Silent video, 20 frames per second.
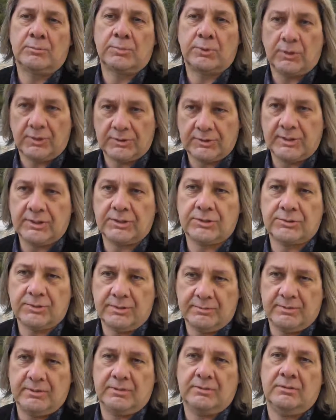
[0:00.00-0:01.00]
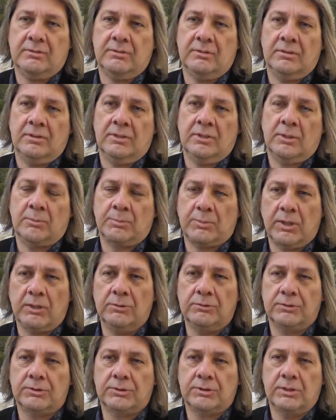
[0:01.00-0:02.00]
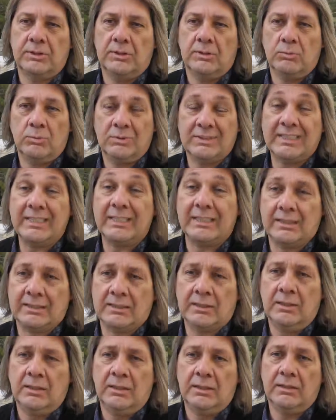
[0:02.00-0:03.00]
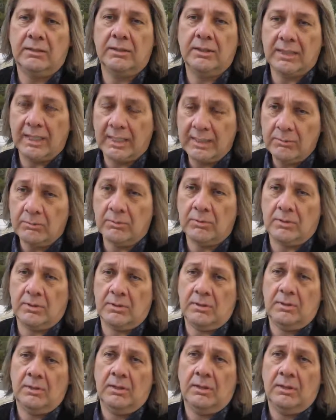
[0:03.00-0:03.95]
process-driven approach was it, and they were